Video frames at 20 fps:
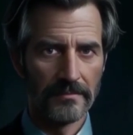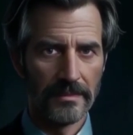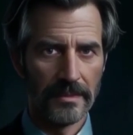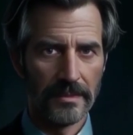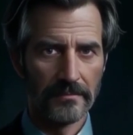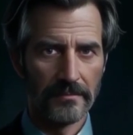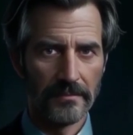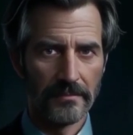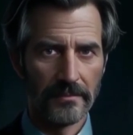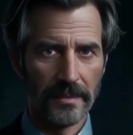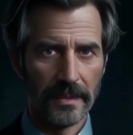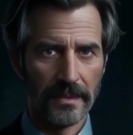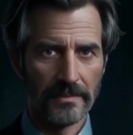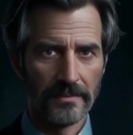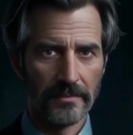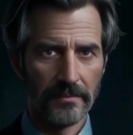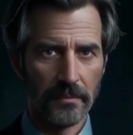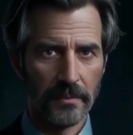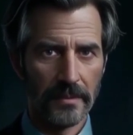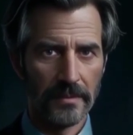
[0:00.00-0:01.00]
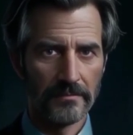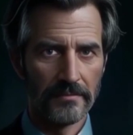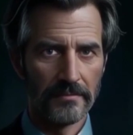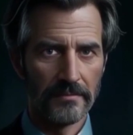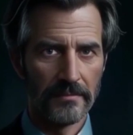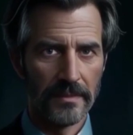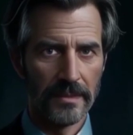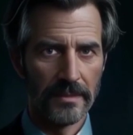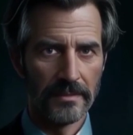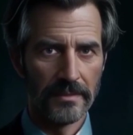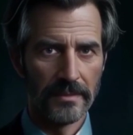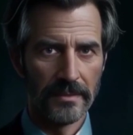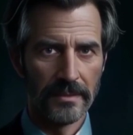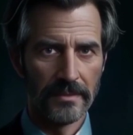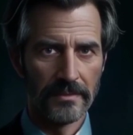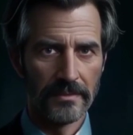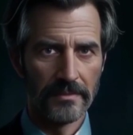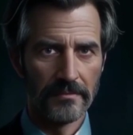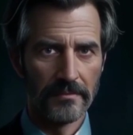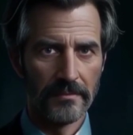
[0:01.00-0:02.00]
It provides a wealth of
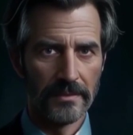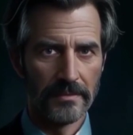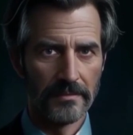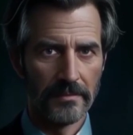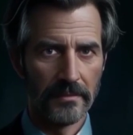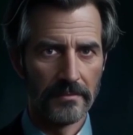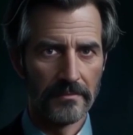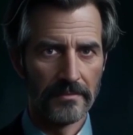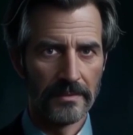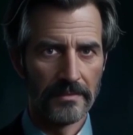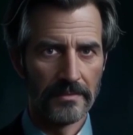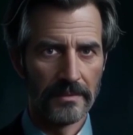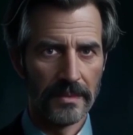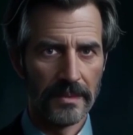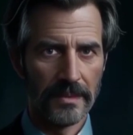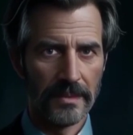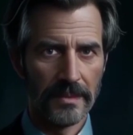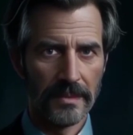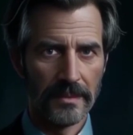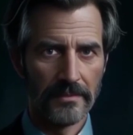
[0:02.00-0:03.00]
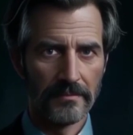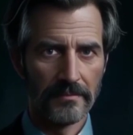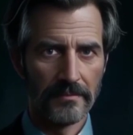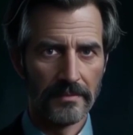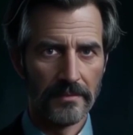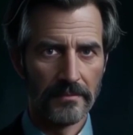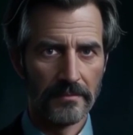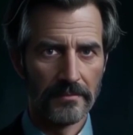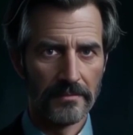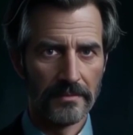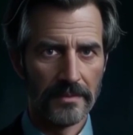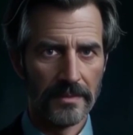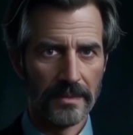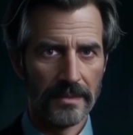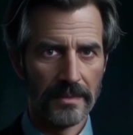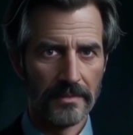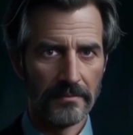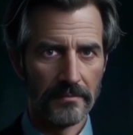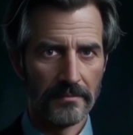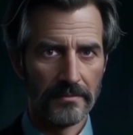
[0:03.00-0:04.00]
ideas and resources for those
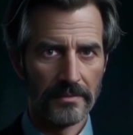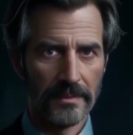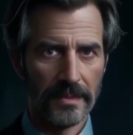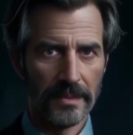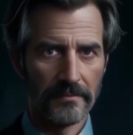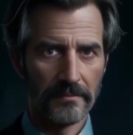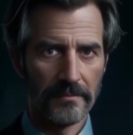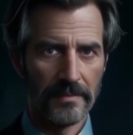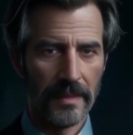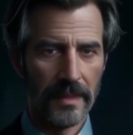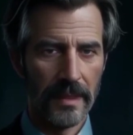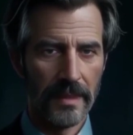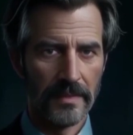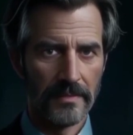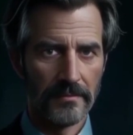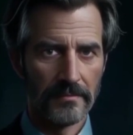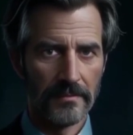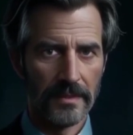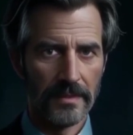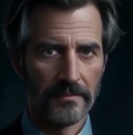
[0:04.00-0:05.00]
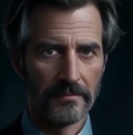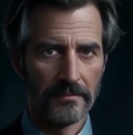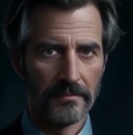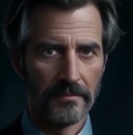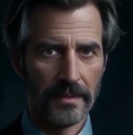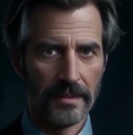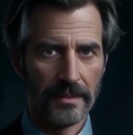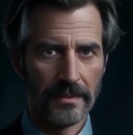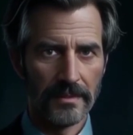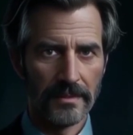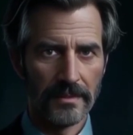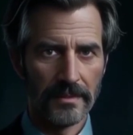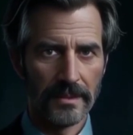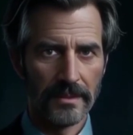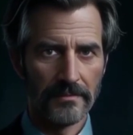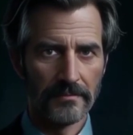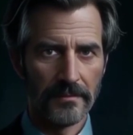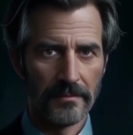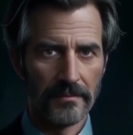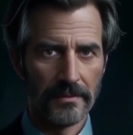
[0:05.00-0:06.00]
seeking to escape the 9-to-5 grind and
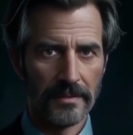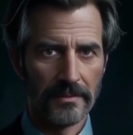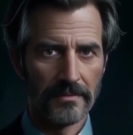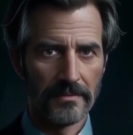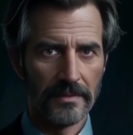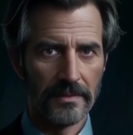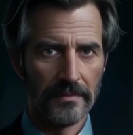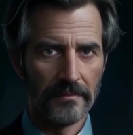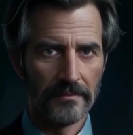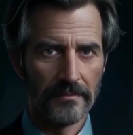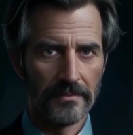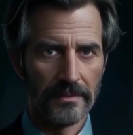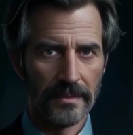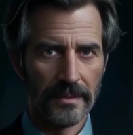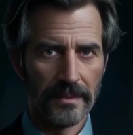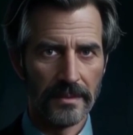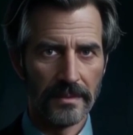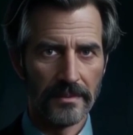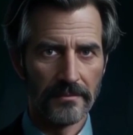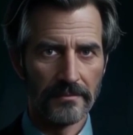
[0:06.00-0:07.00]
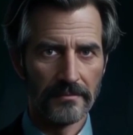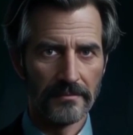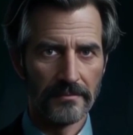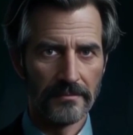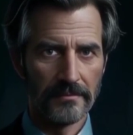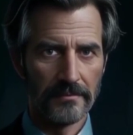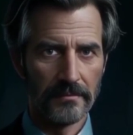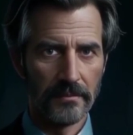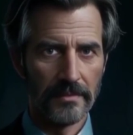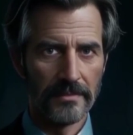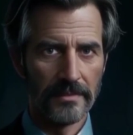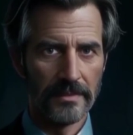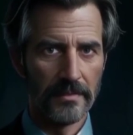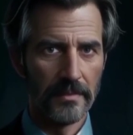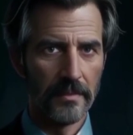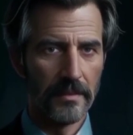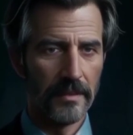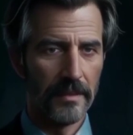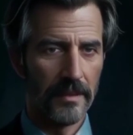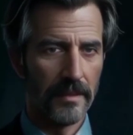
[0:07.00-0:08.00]
live on their terms. Whether
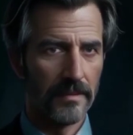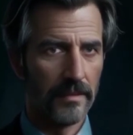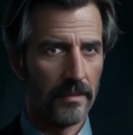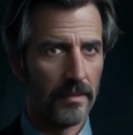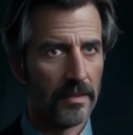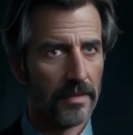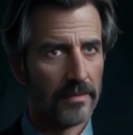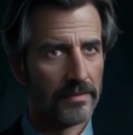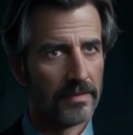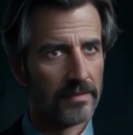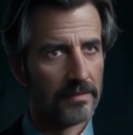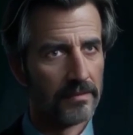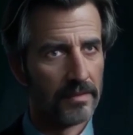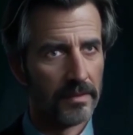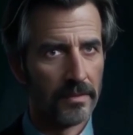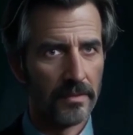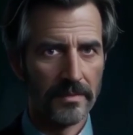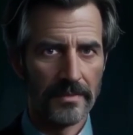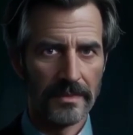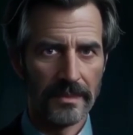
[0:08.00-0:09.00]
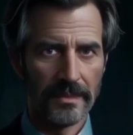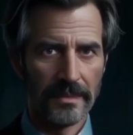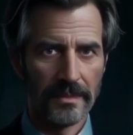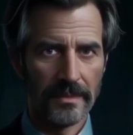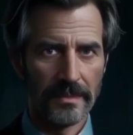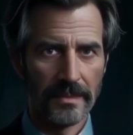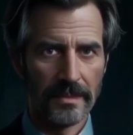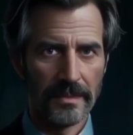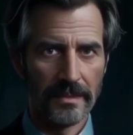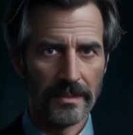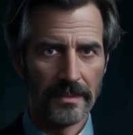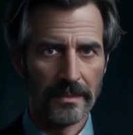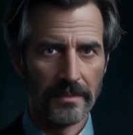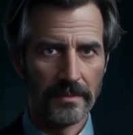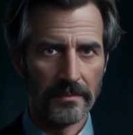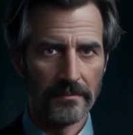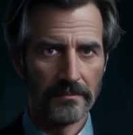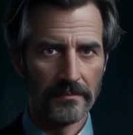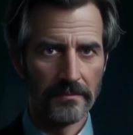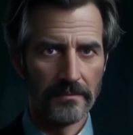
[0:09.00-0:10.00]
you're an overworked employee, an
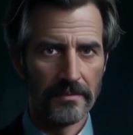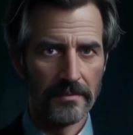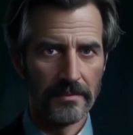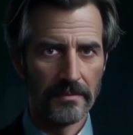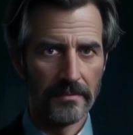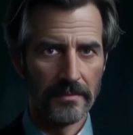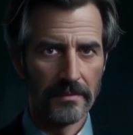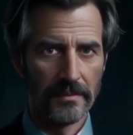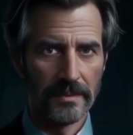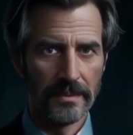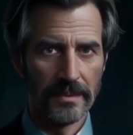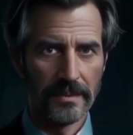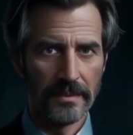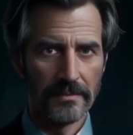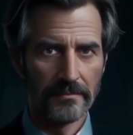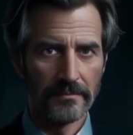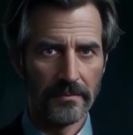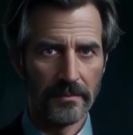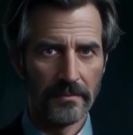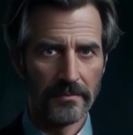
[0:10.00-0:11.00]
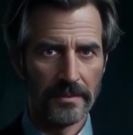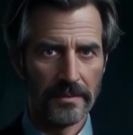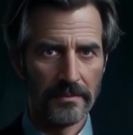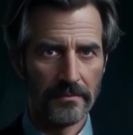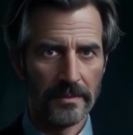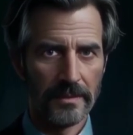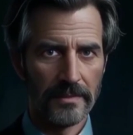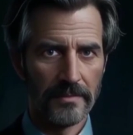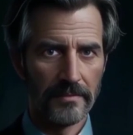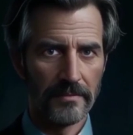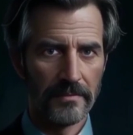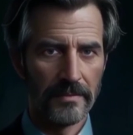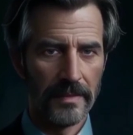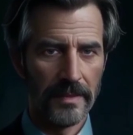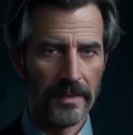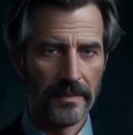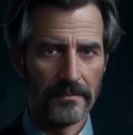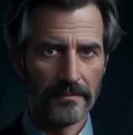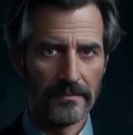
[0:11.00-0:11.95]
entrepreneur, or anyone else,